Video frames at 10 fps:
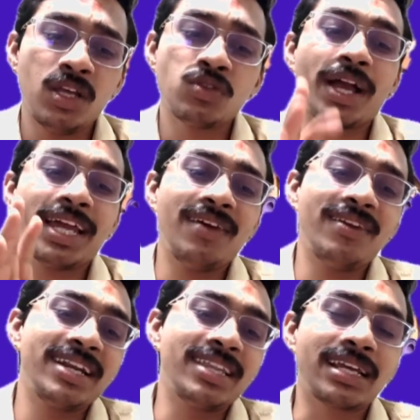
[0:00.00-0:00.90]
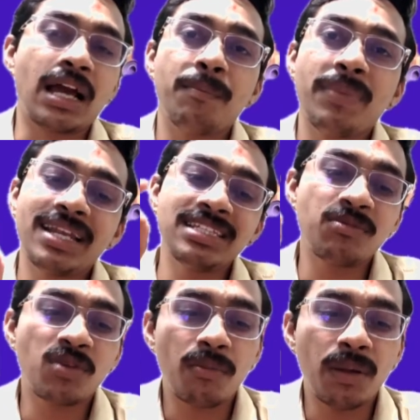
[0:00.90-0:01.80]
So again I will read that.
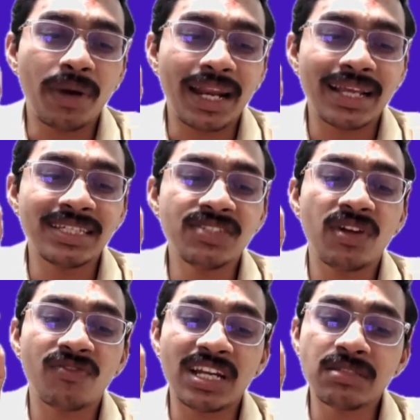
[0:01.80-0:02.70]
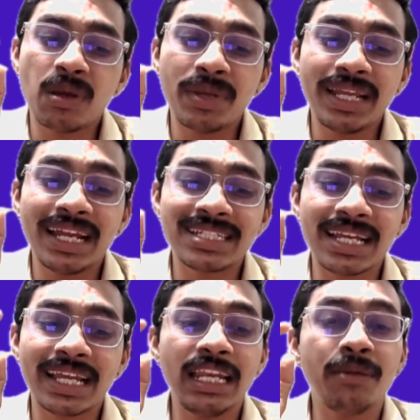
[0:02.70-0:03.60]
Comparison problem arises when one's memory gets
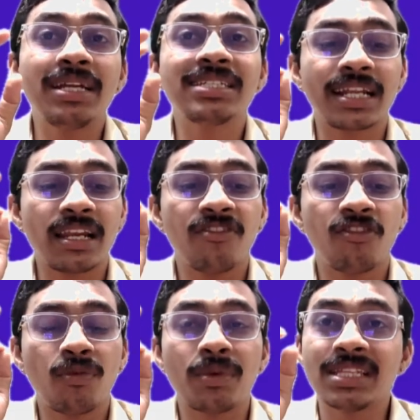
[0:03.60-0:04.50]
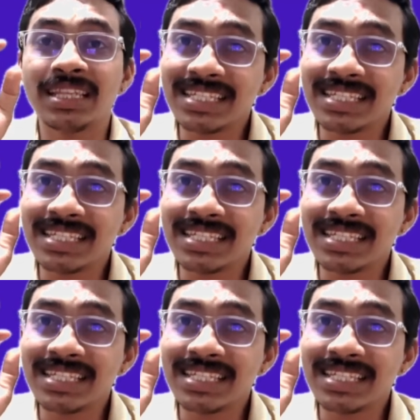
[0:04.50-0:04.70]
stuck in limited circle of information.